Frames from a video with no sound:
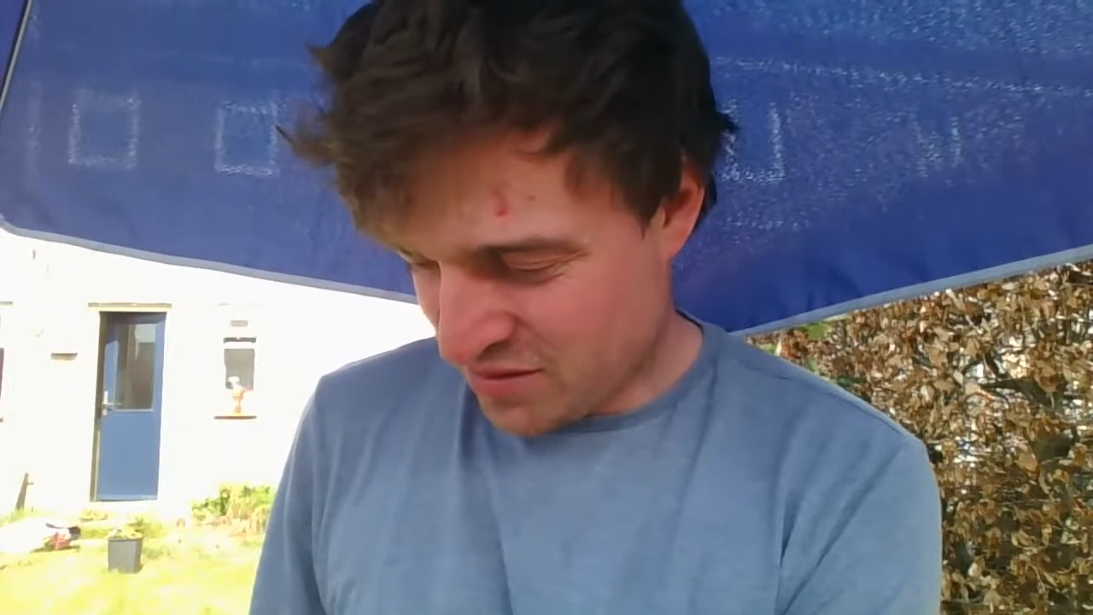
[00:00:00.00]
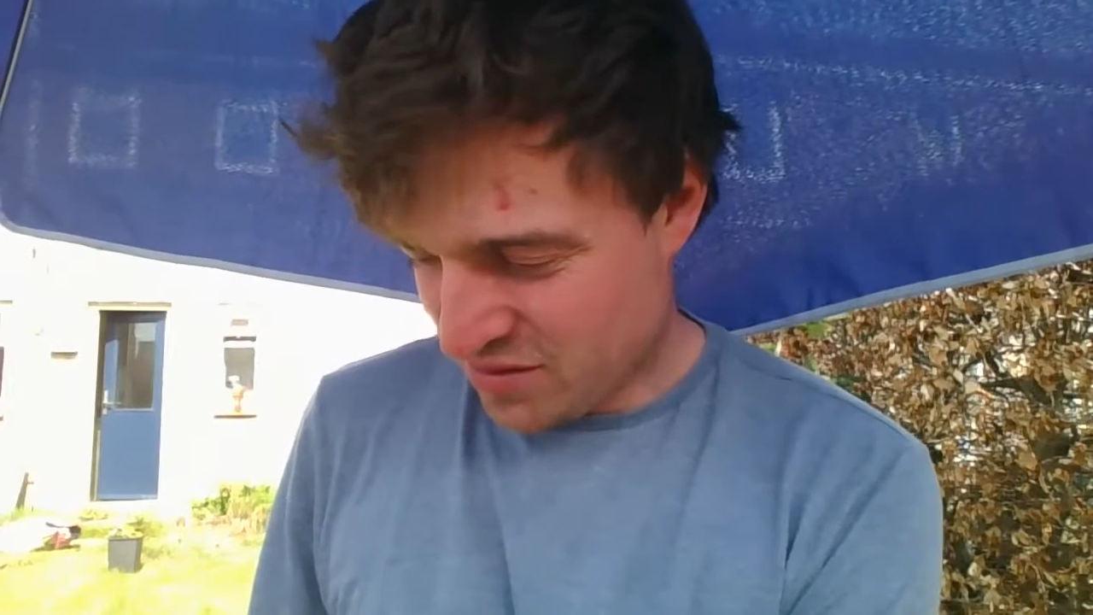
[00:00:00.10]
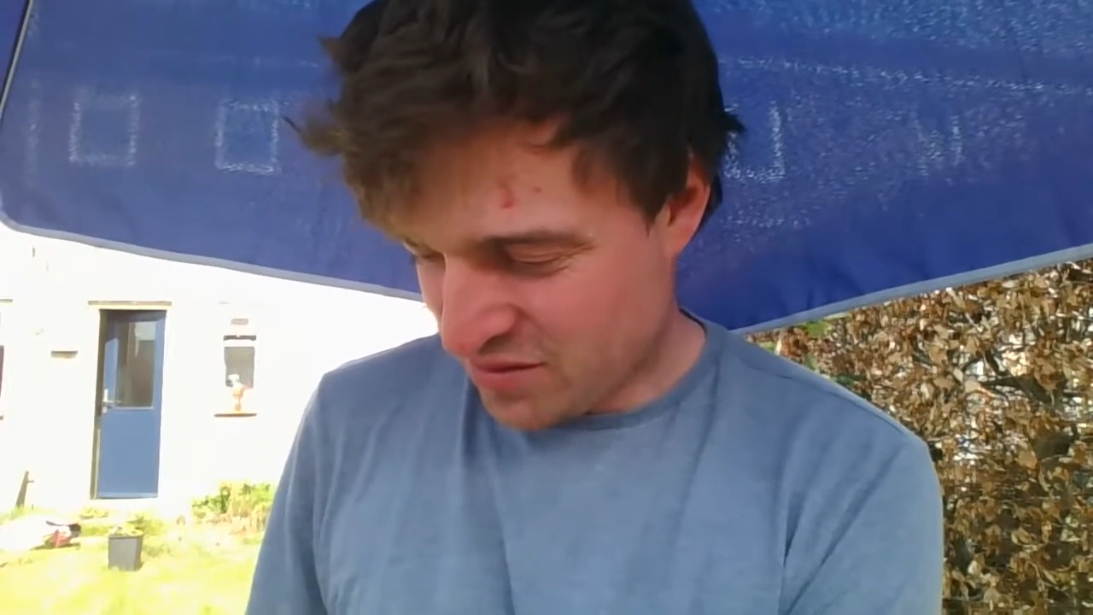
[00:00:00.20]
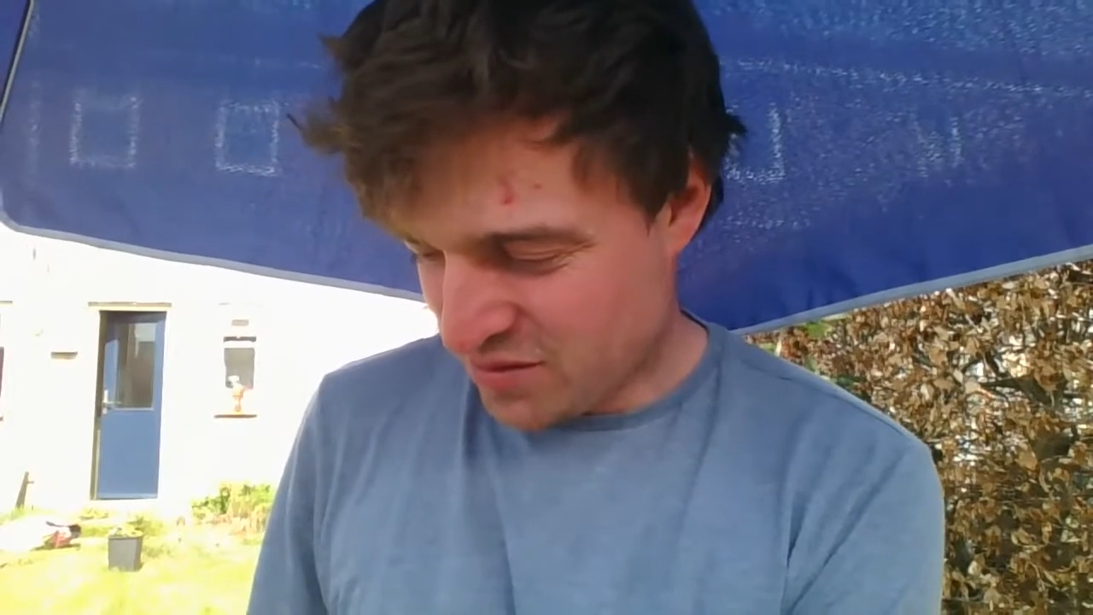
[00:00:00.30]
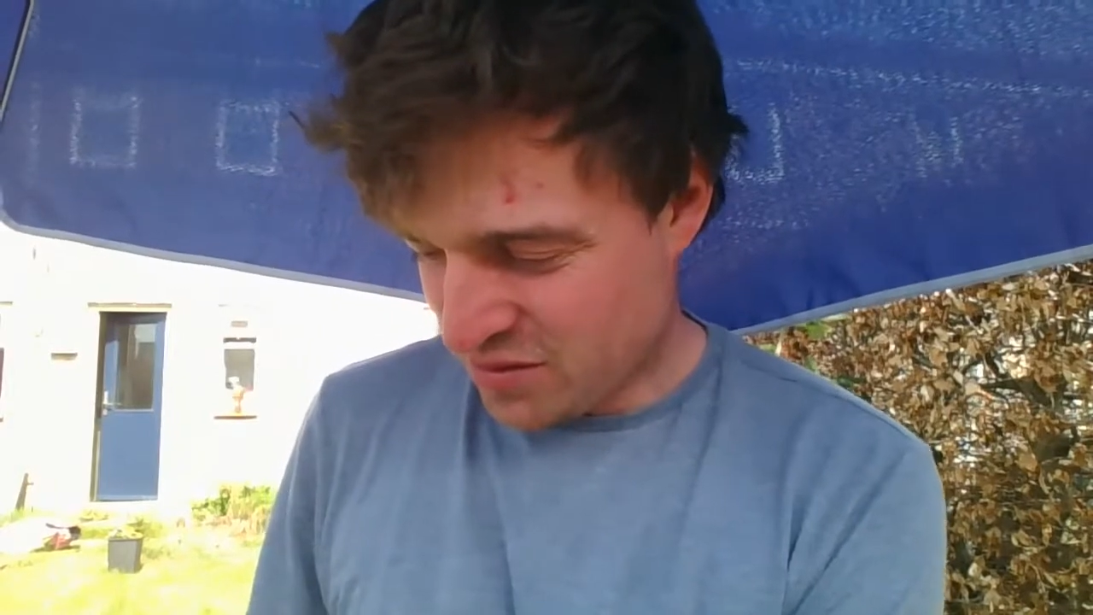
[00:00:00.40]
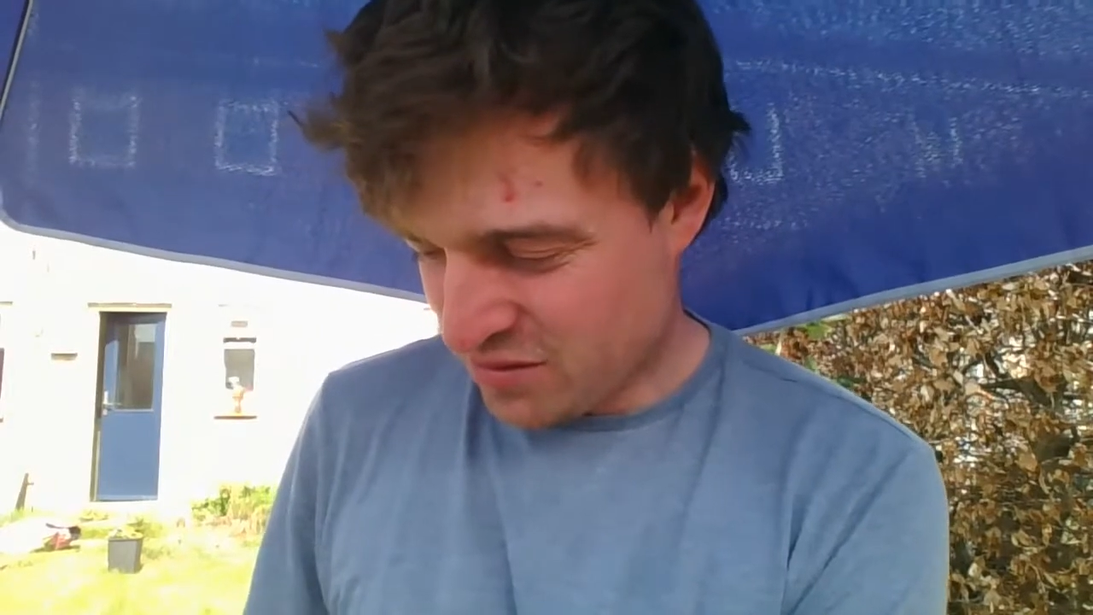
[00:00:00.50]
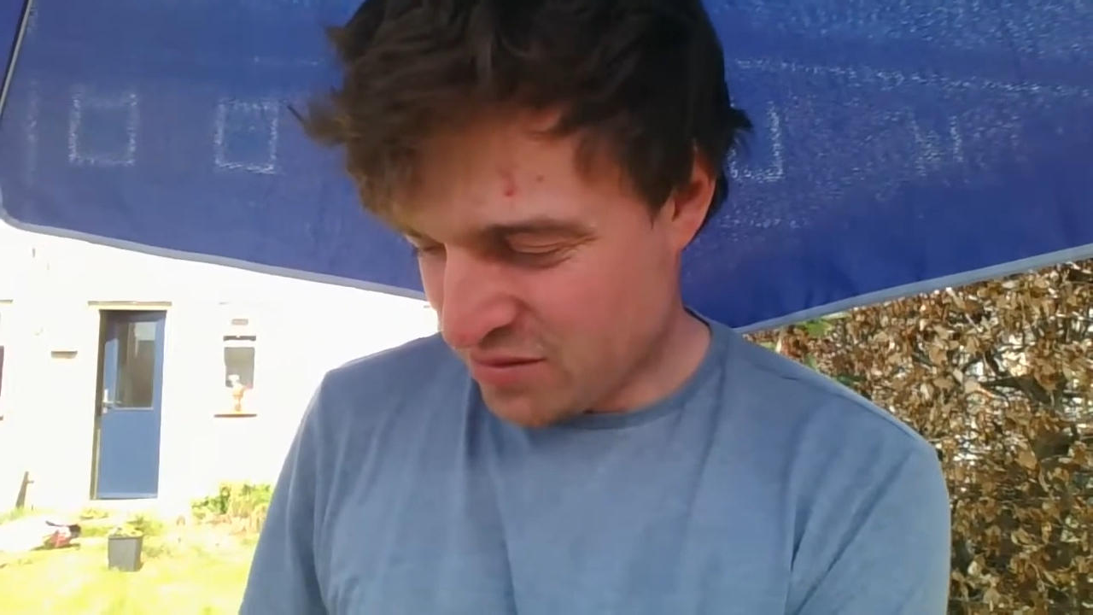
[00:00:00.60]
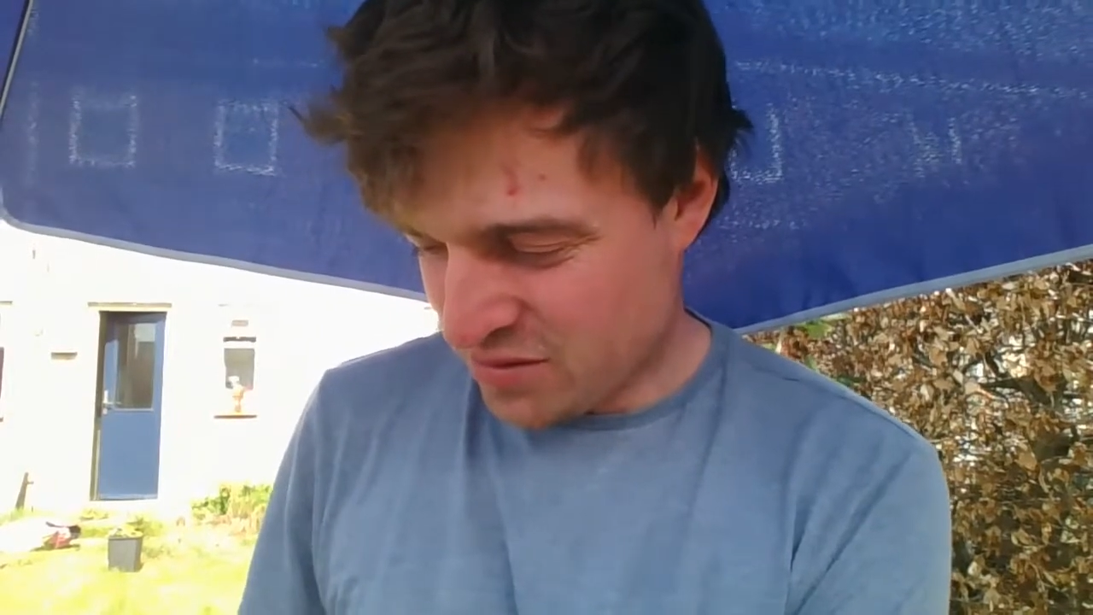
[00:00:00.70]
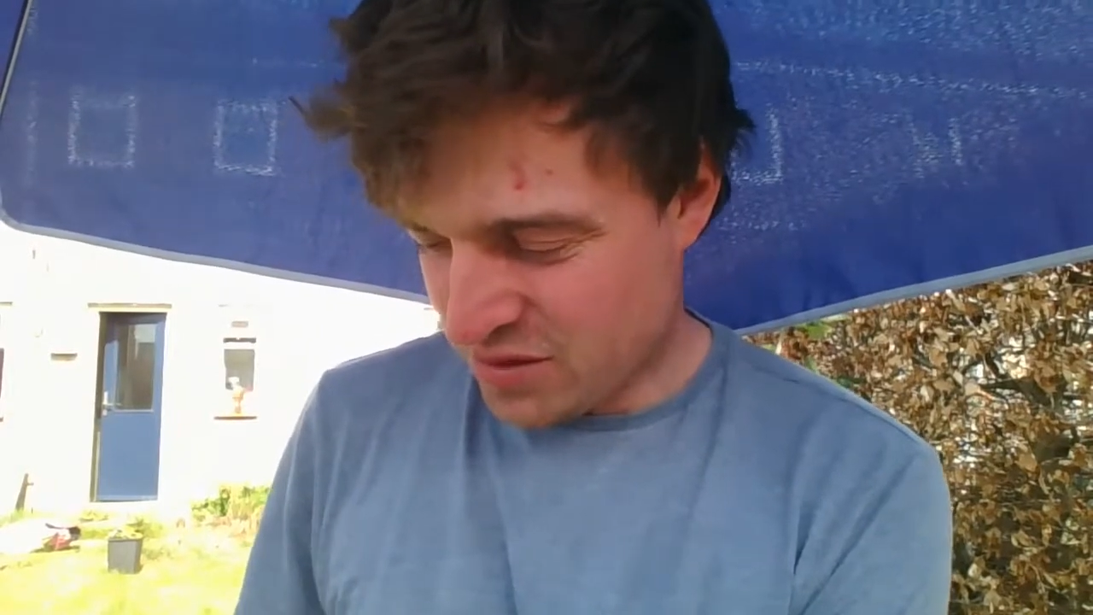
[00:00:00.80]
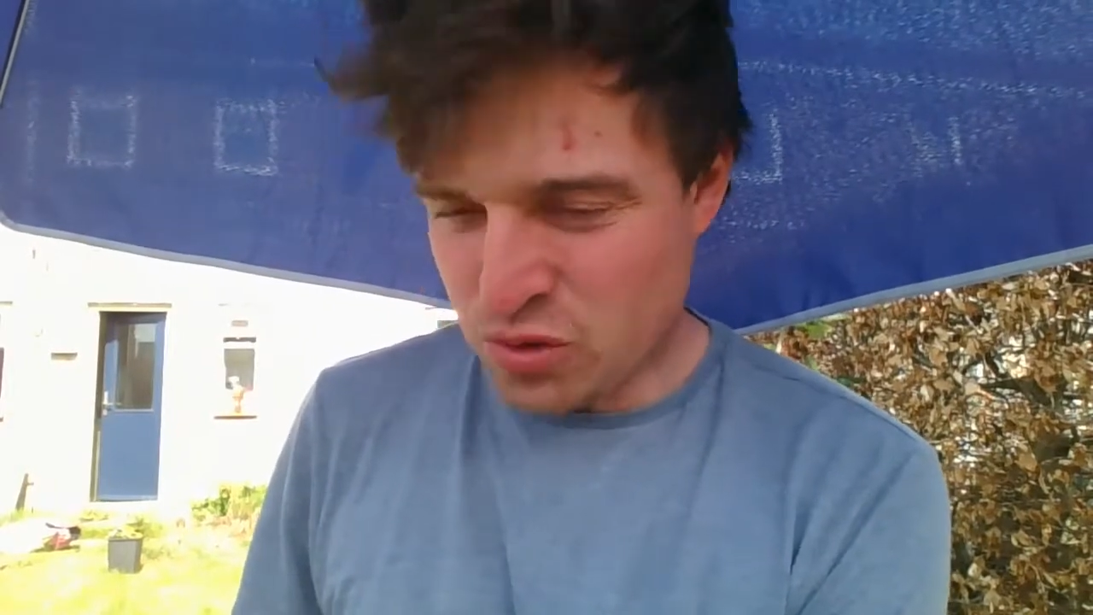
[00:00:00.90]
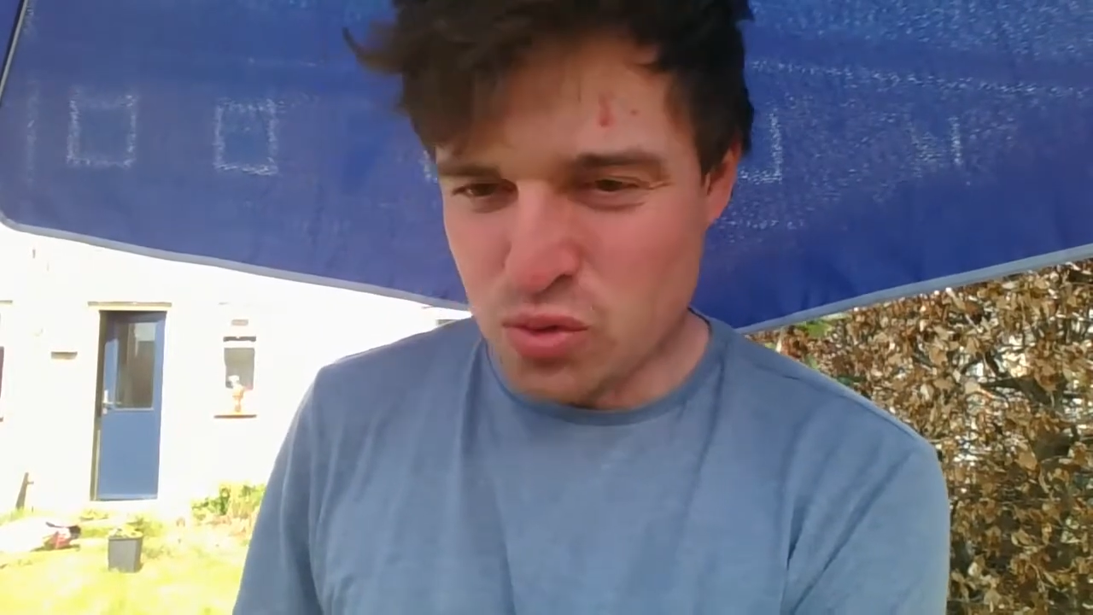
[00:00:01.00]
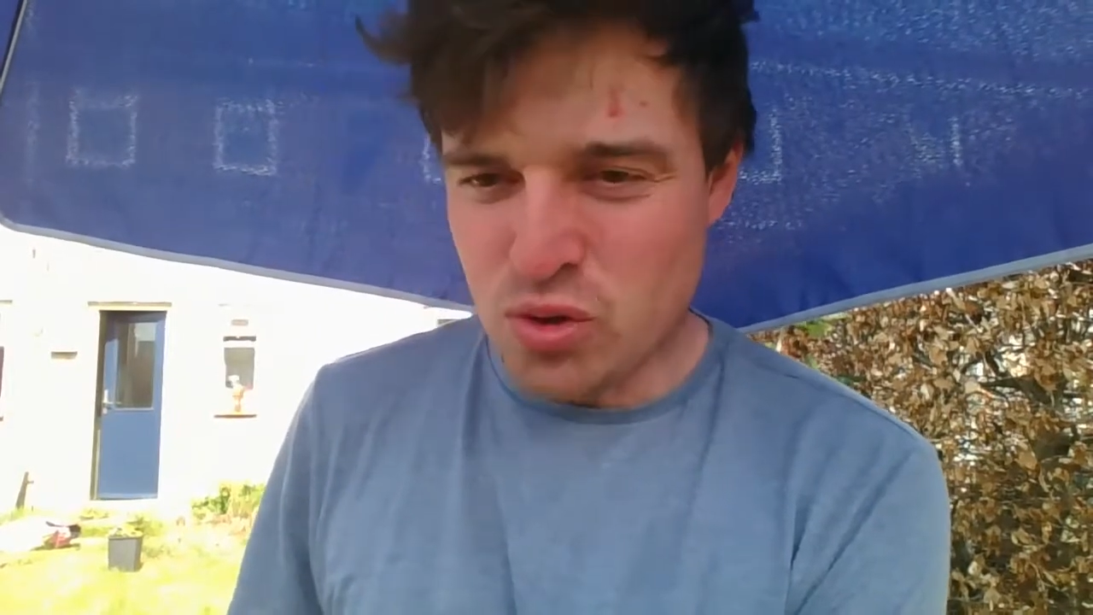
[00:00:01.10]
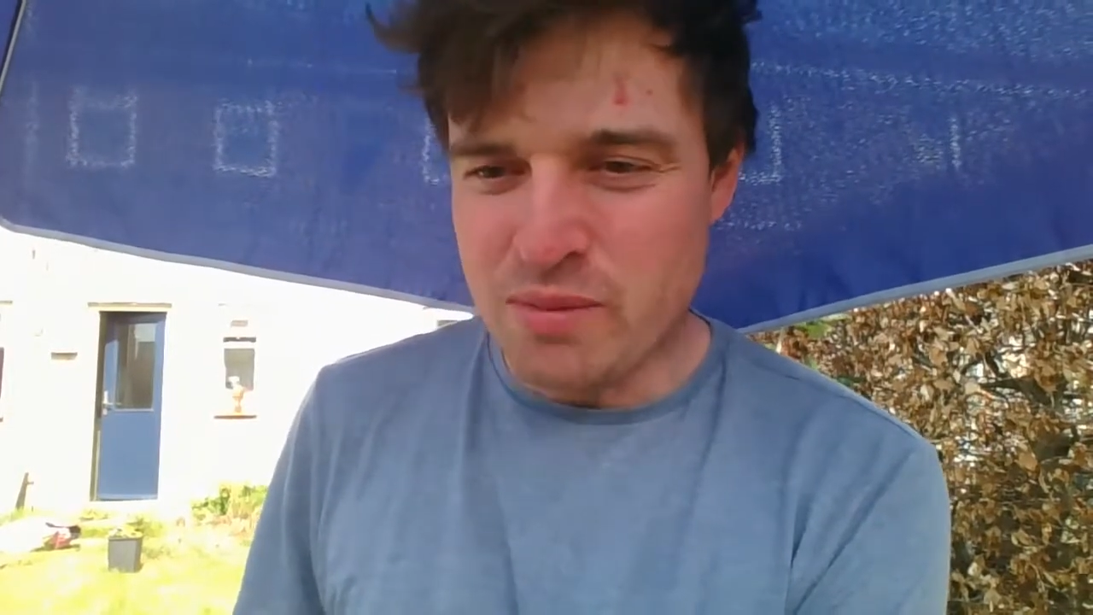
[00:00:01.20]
I'm not talking